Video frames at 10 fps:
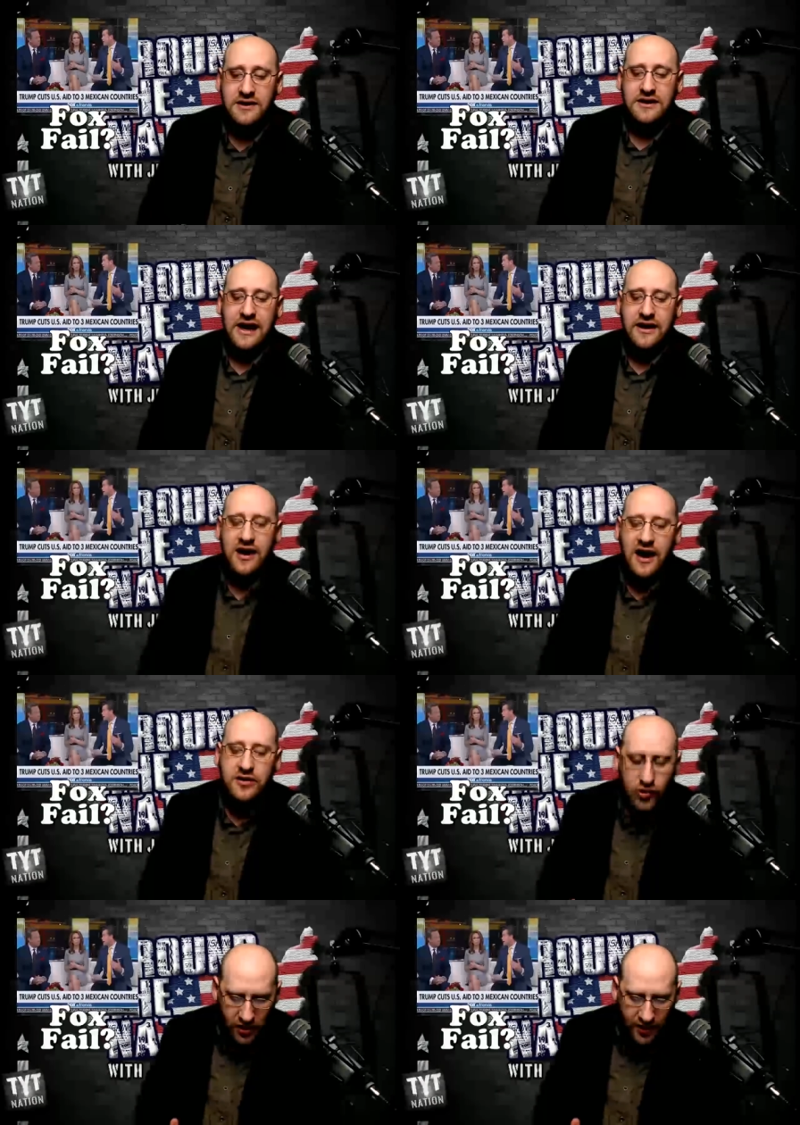and
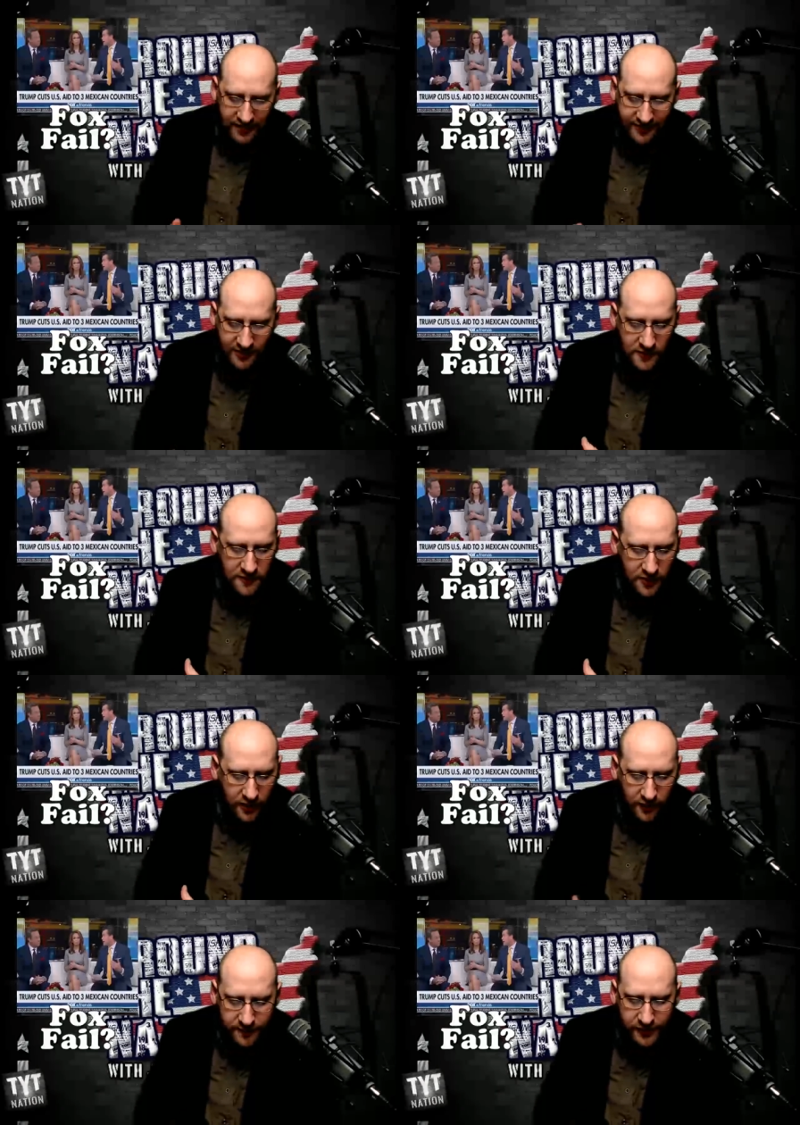Honduras
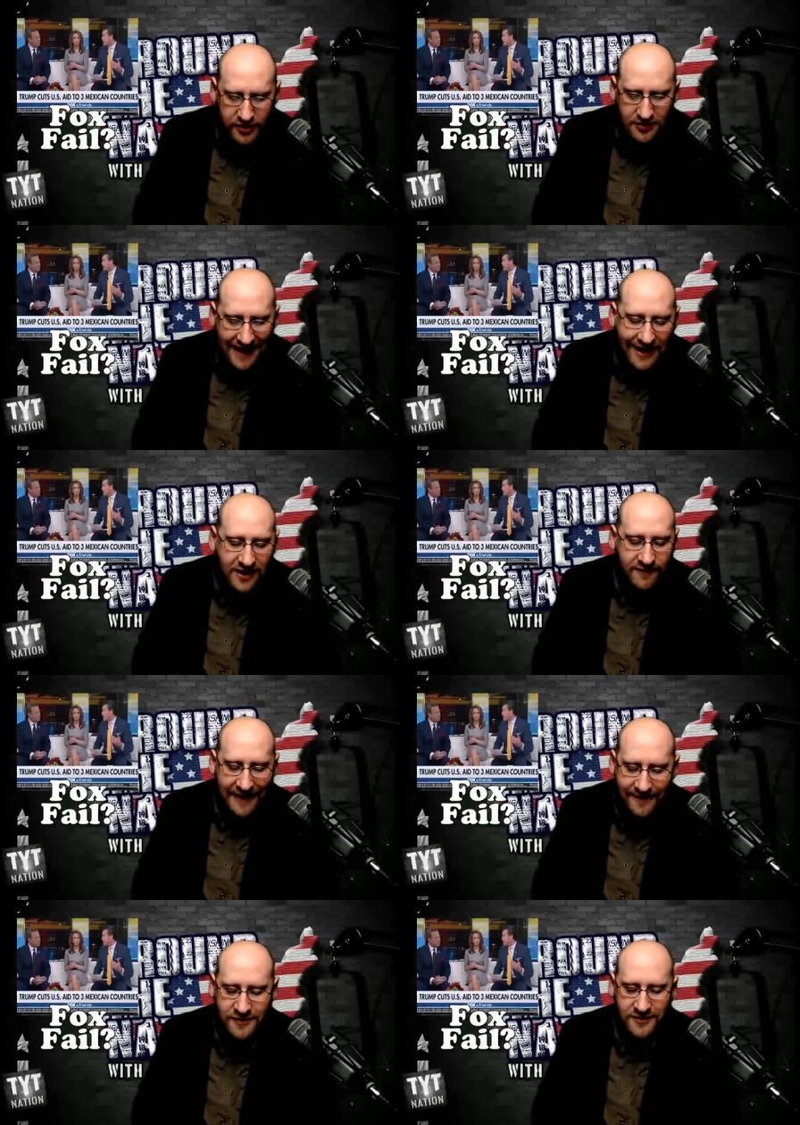over their lack of
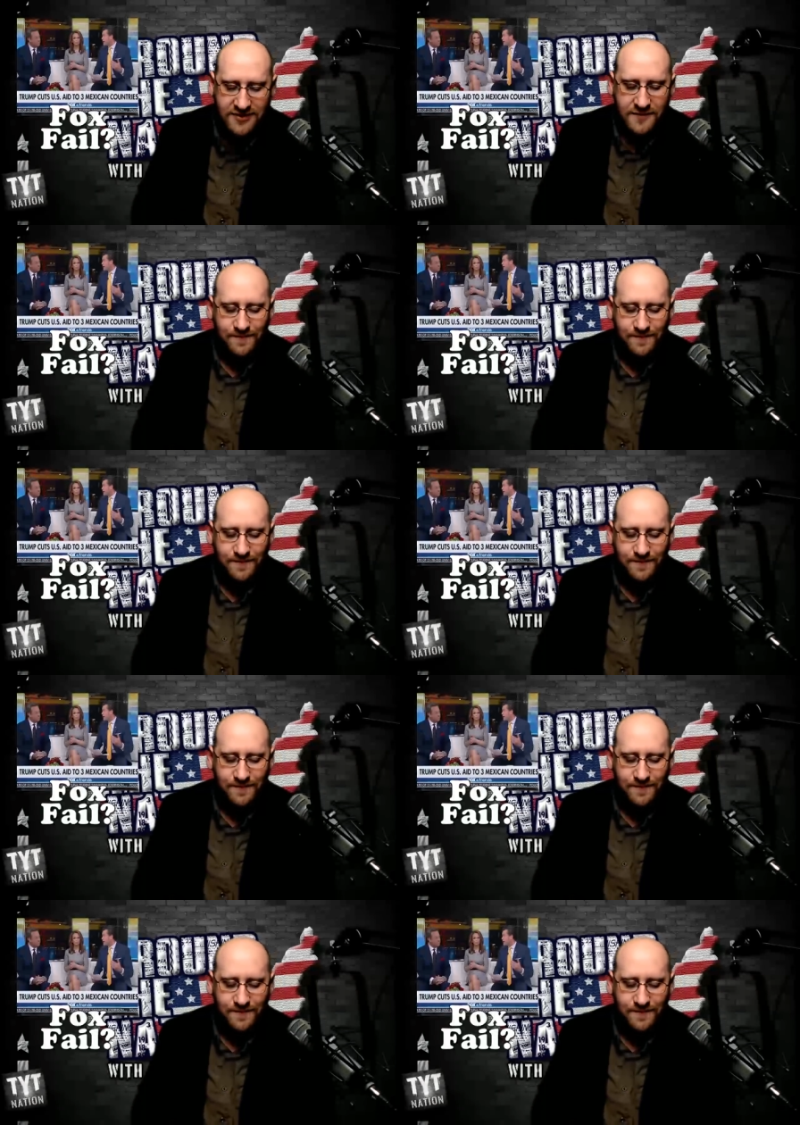efforts